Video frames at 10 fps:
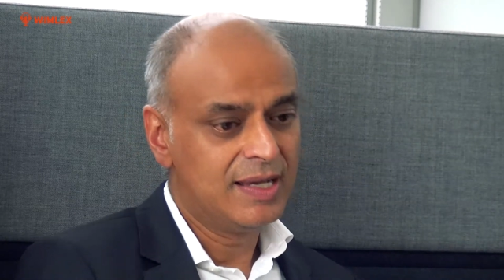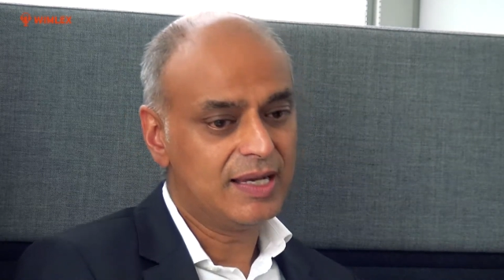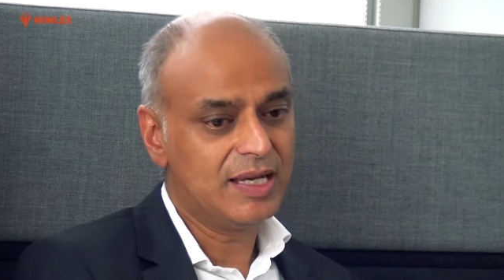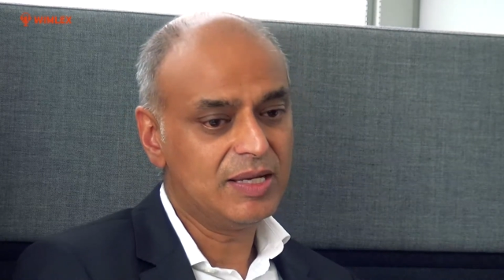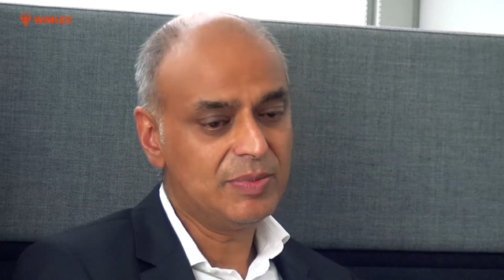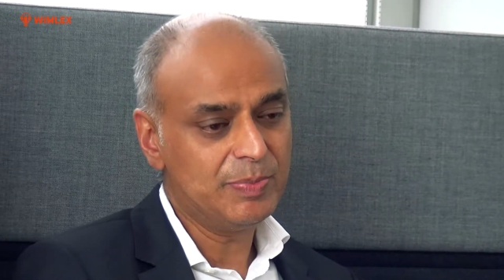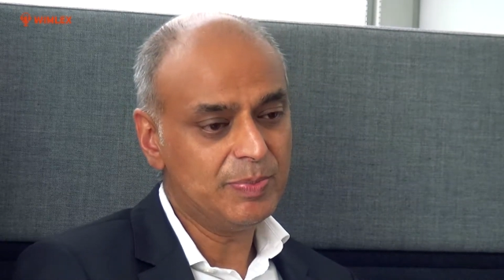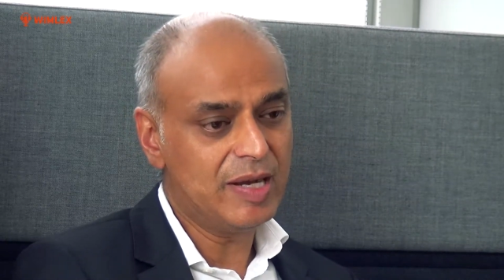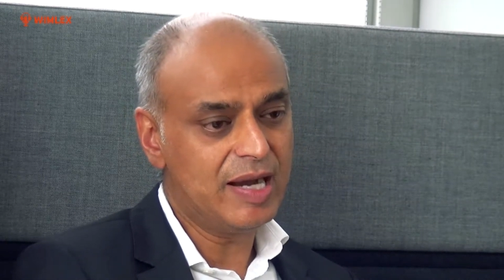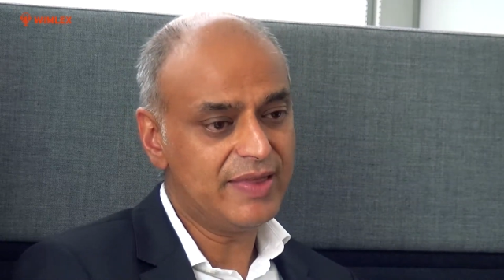
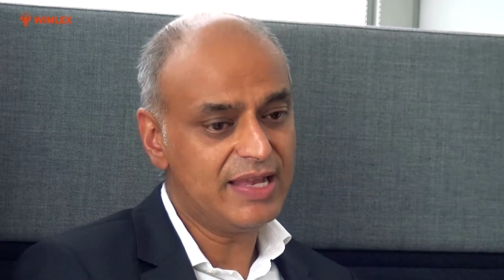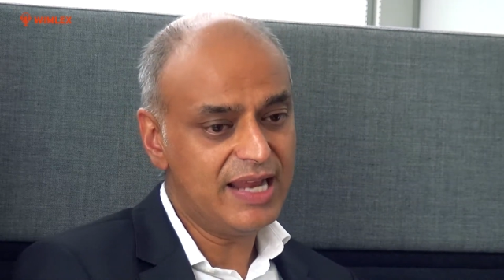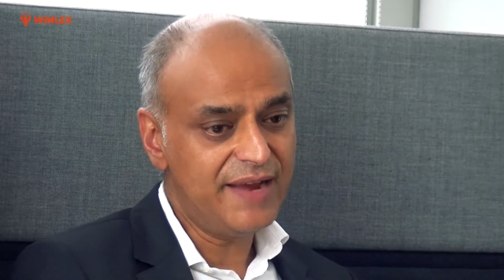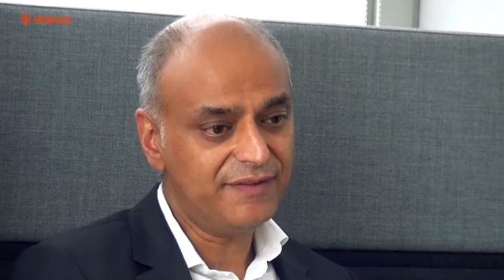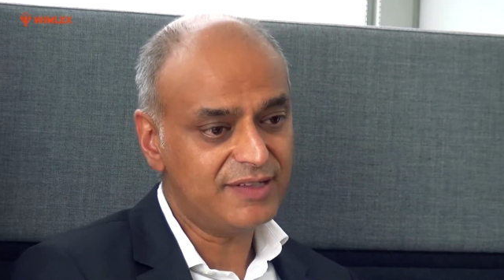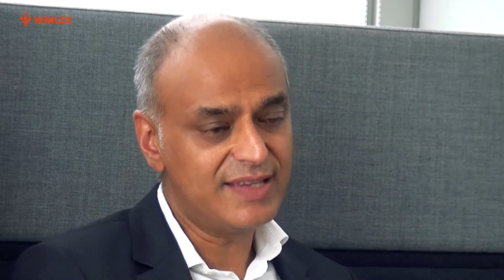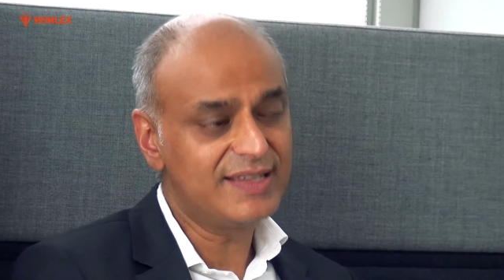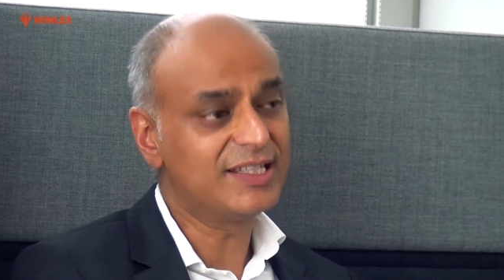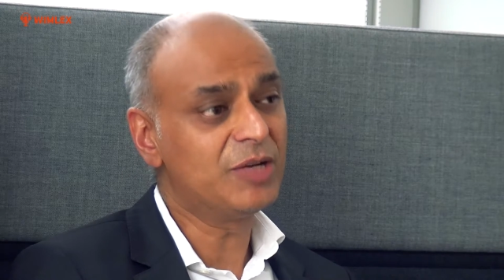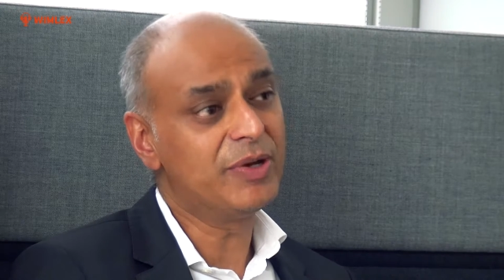I then left. I
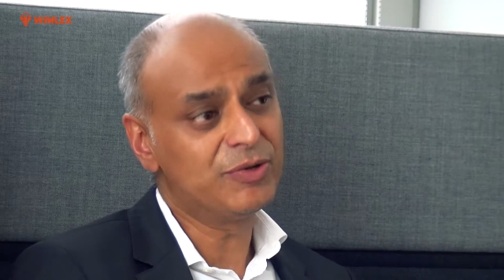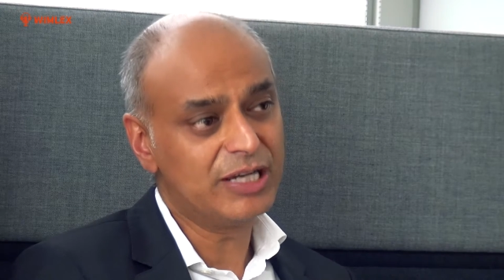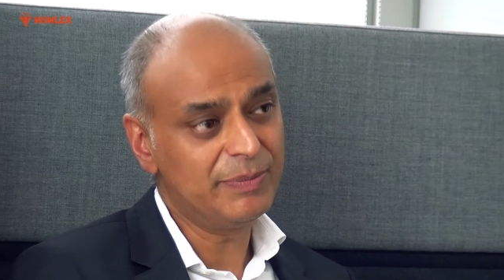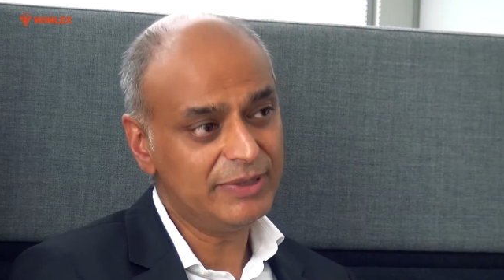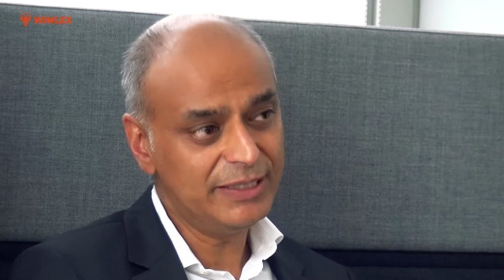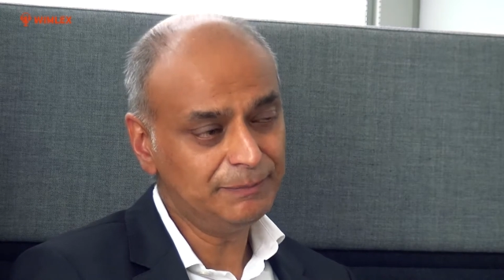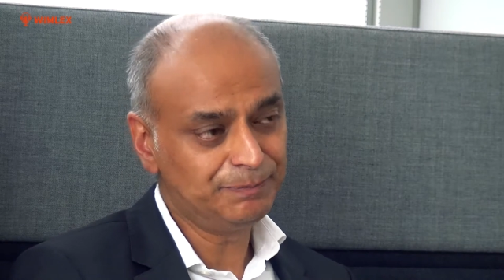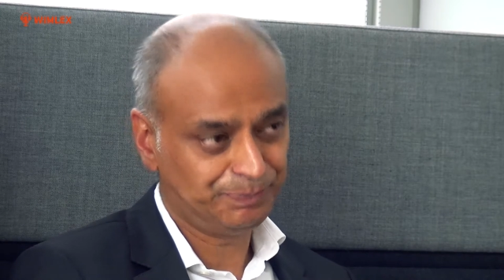then set up my own company.